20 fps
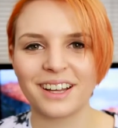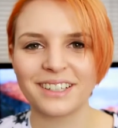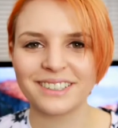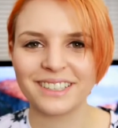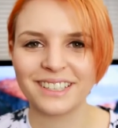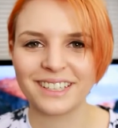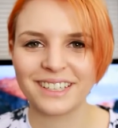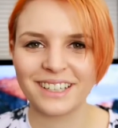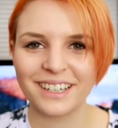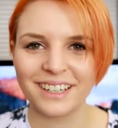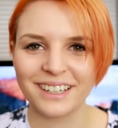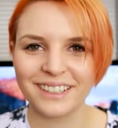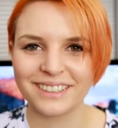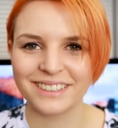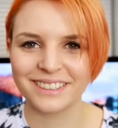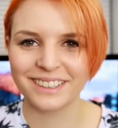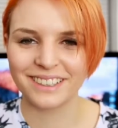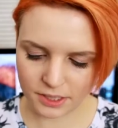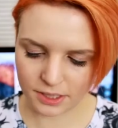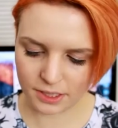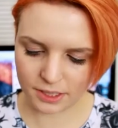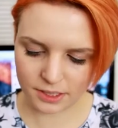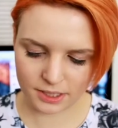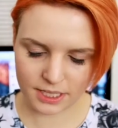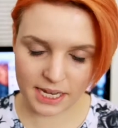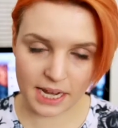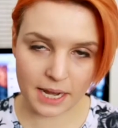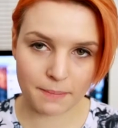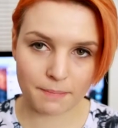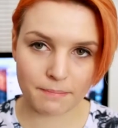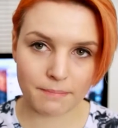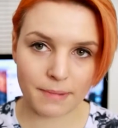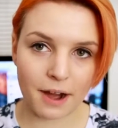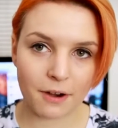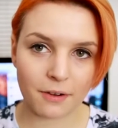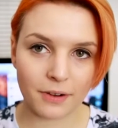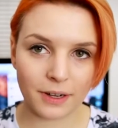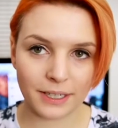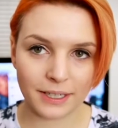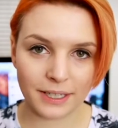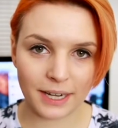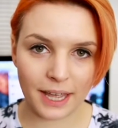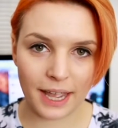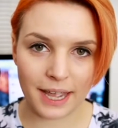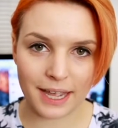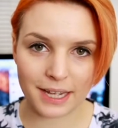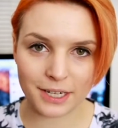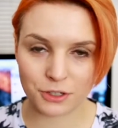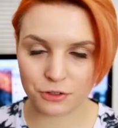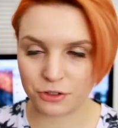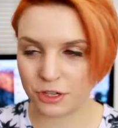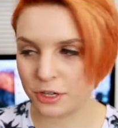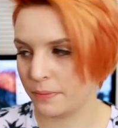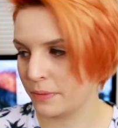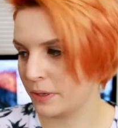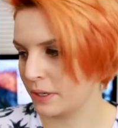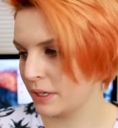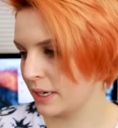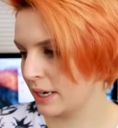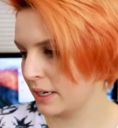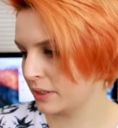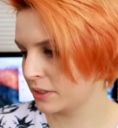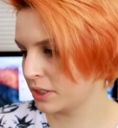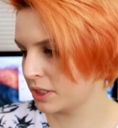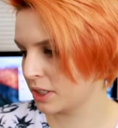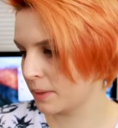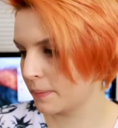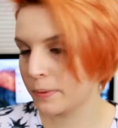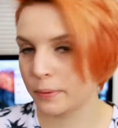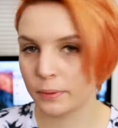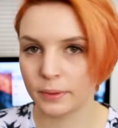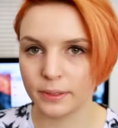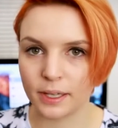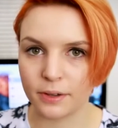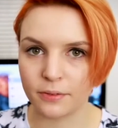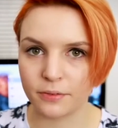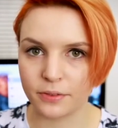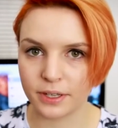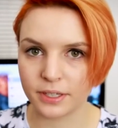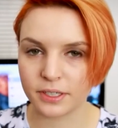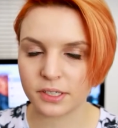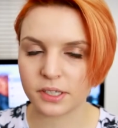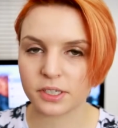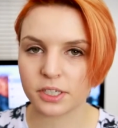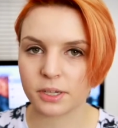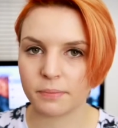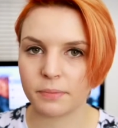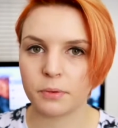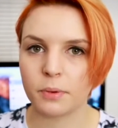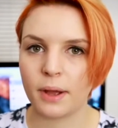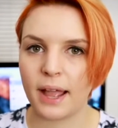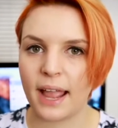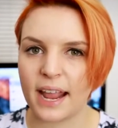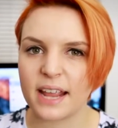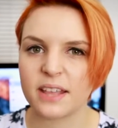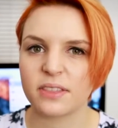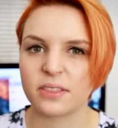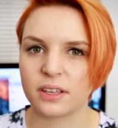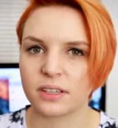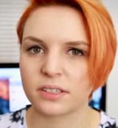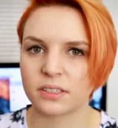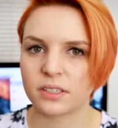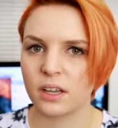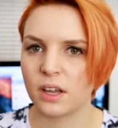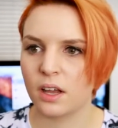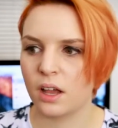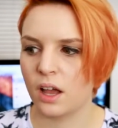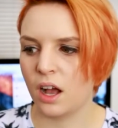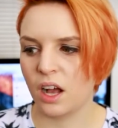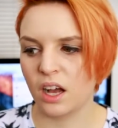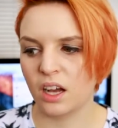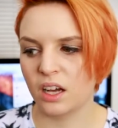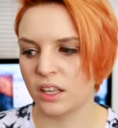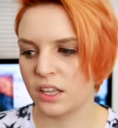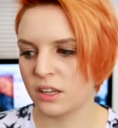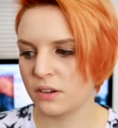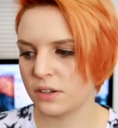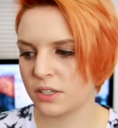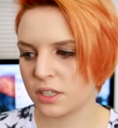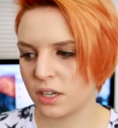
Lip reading: I did good. This is the Marilyn hair treatment. Now, some people love this, some people hate this. There